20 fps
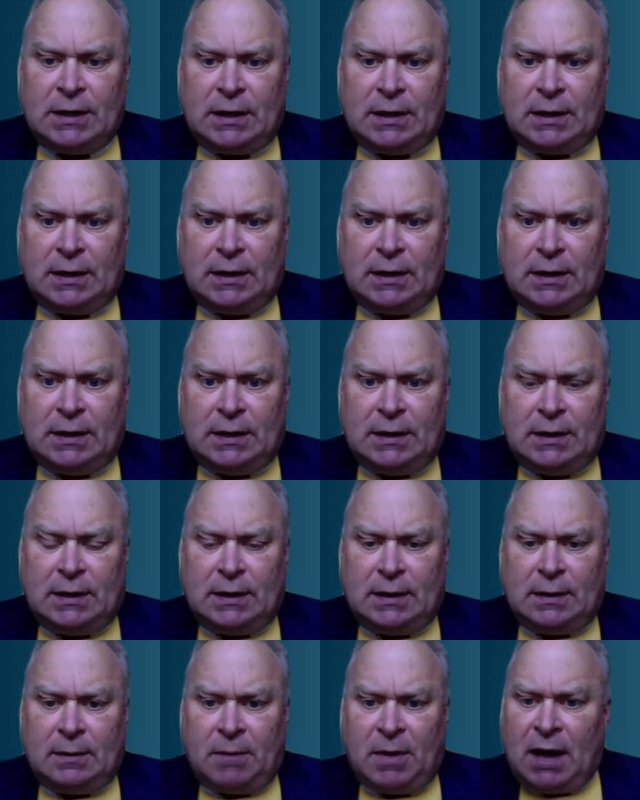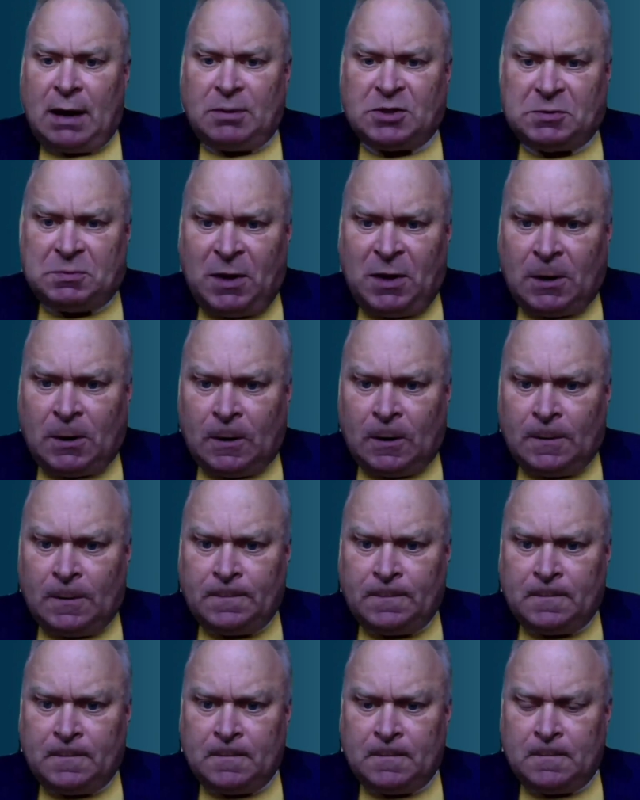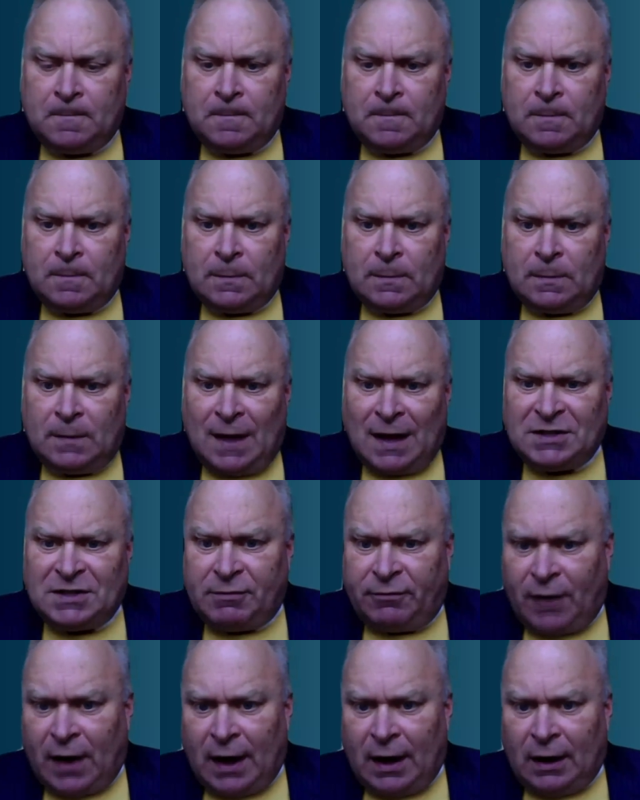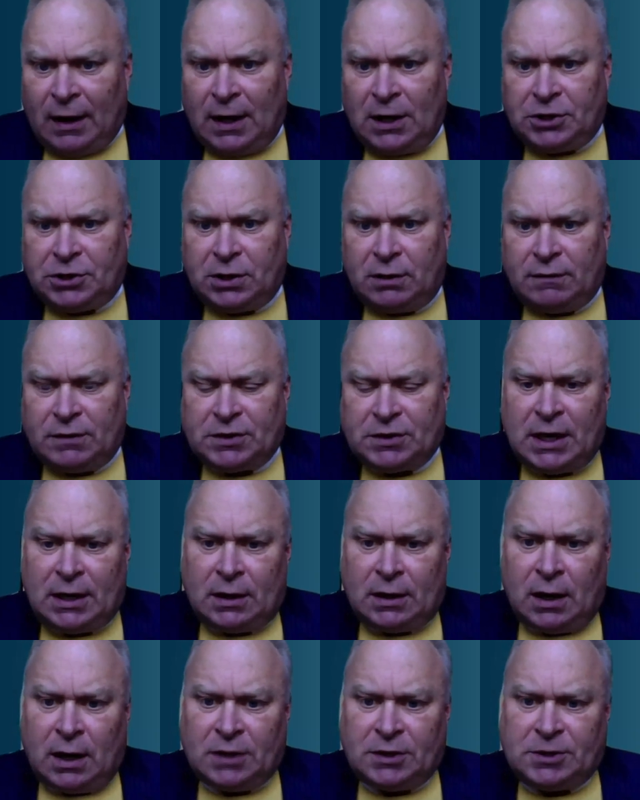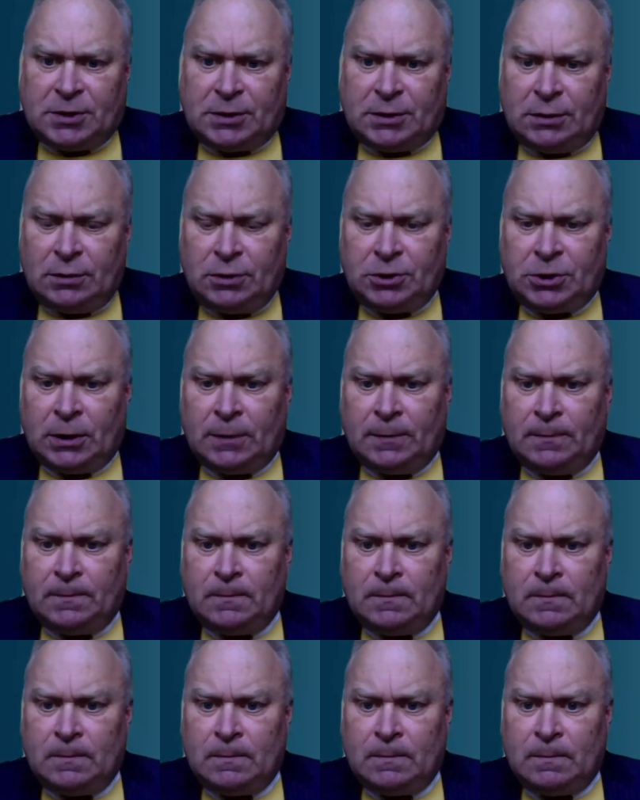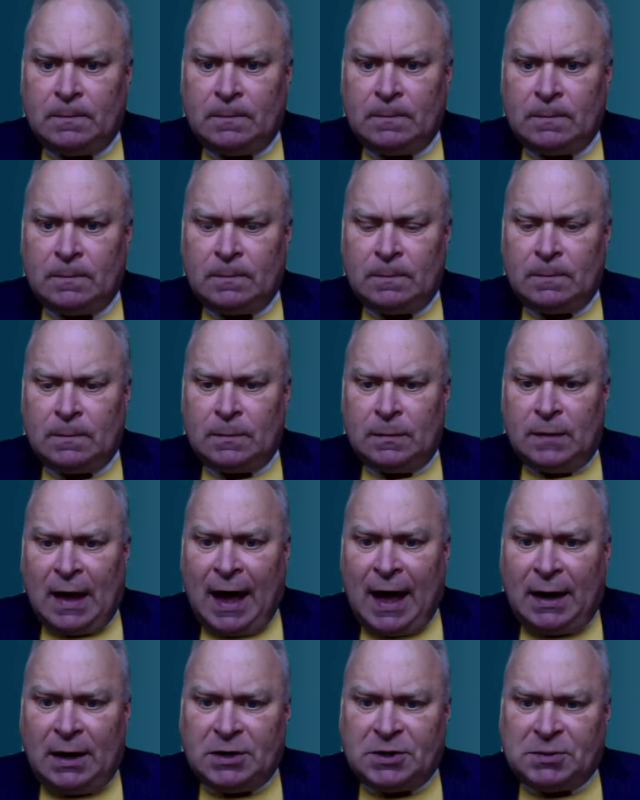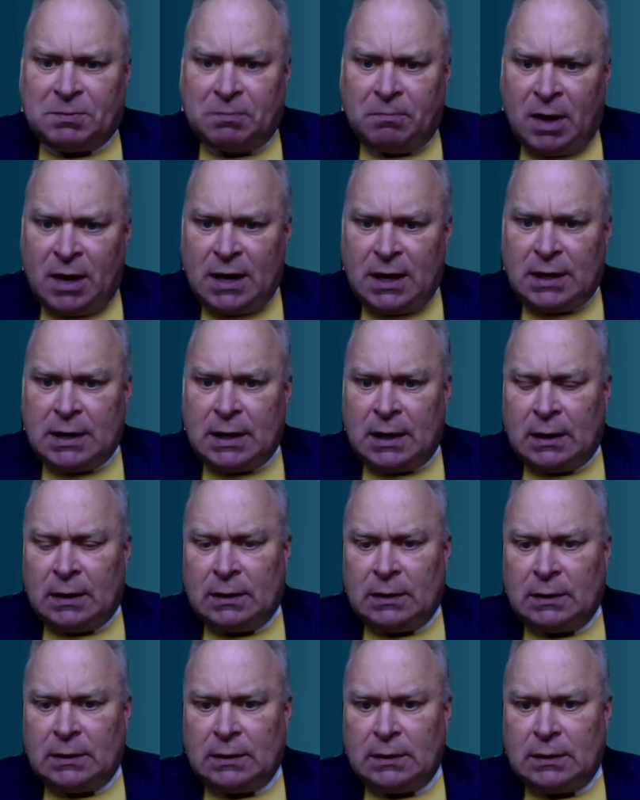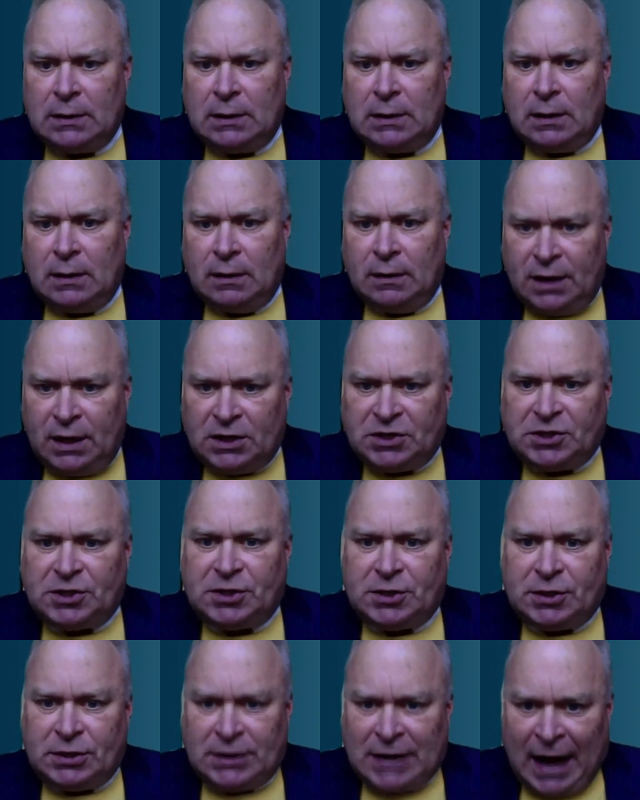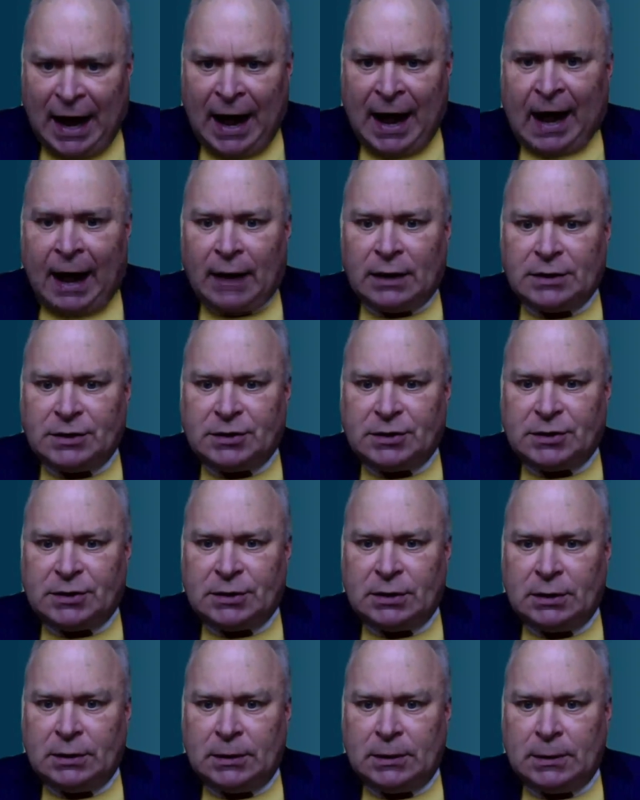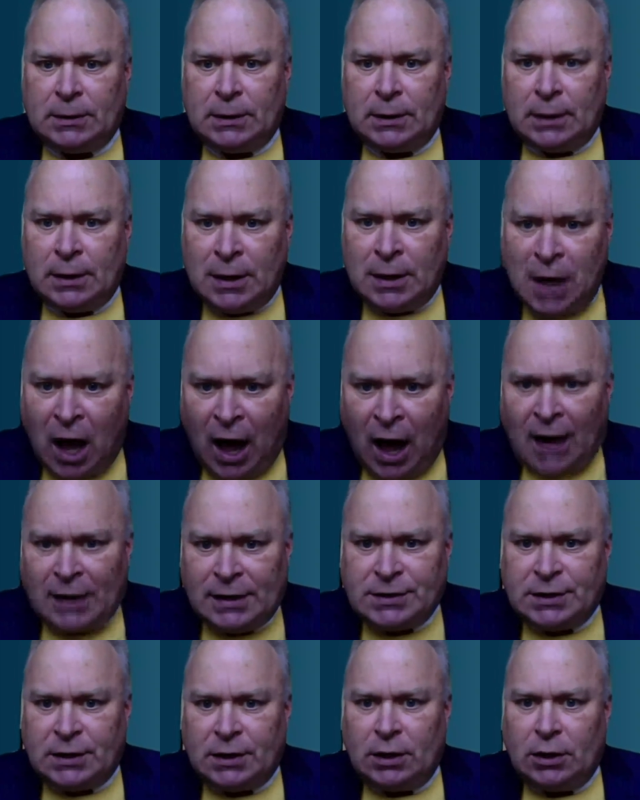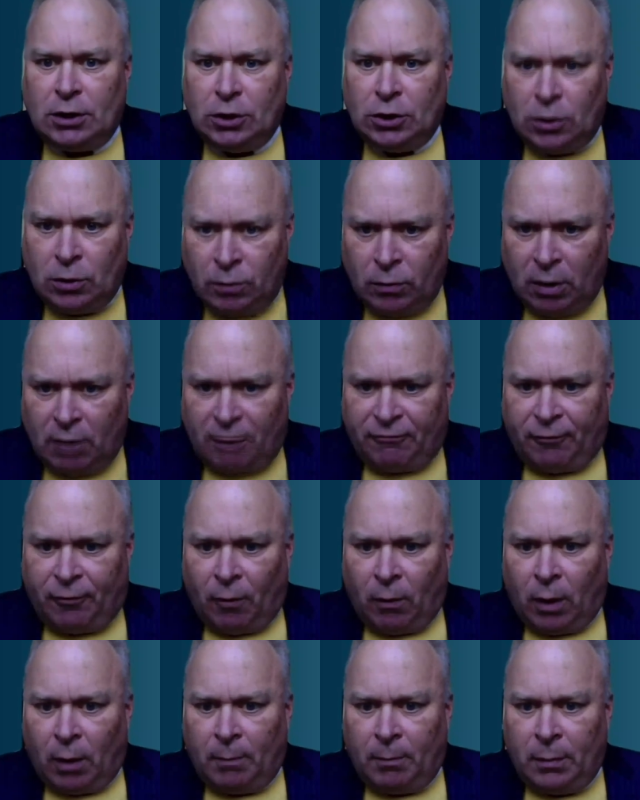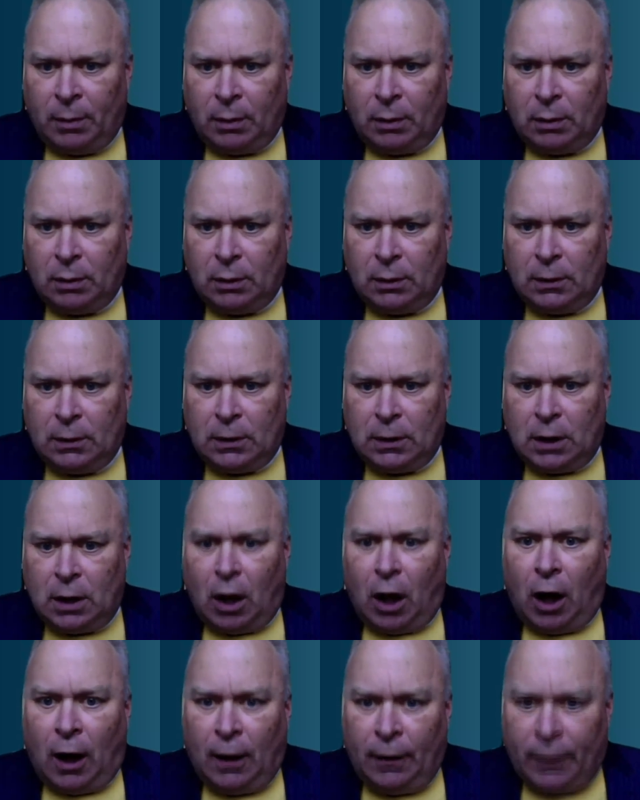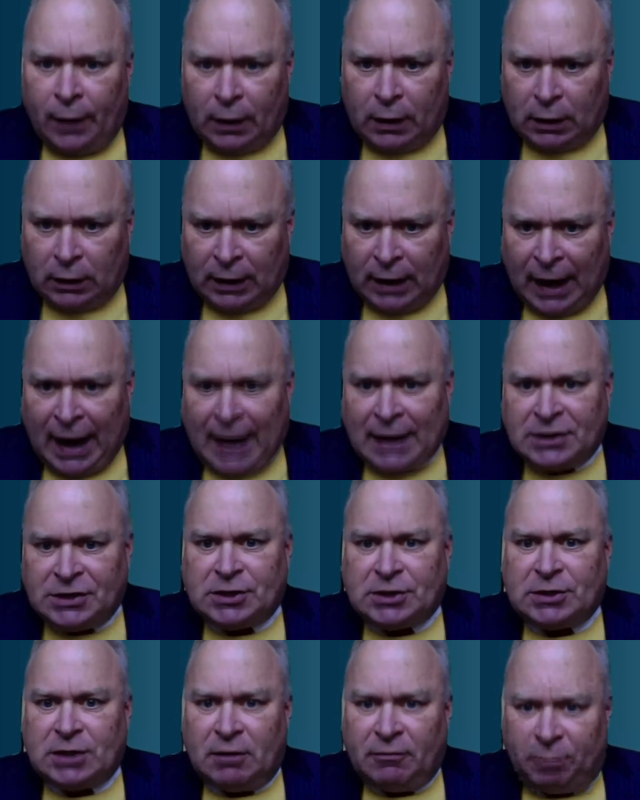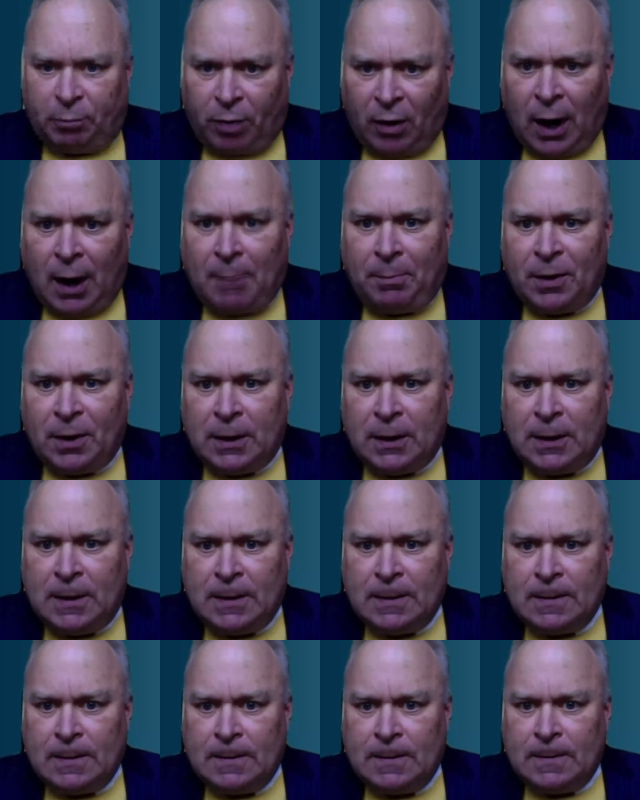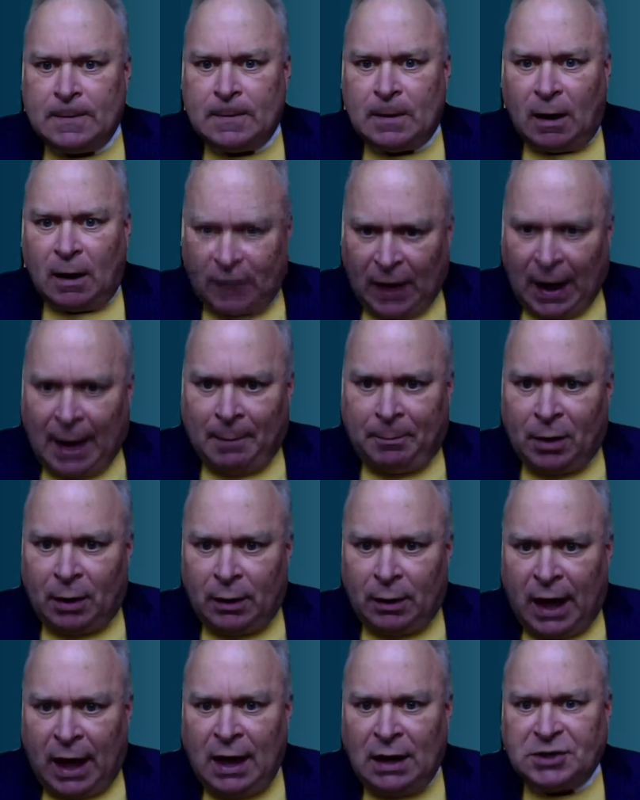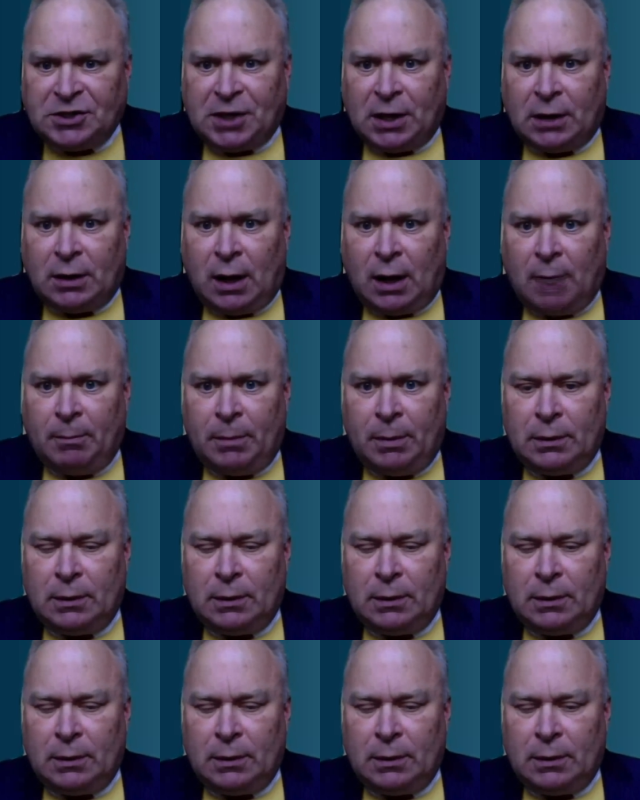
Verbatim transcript: Uh, Madam Speaker, that's a violation of the state constitution. That is making this tax not uniform on the class of property of capital gains income.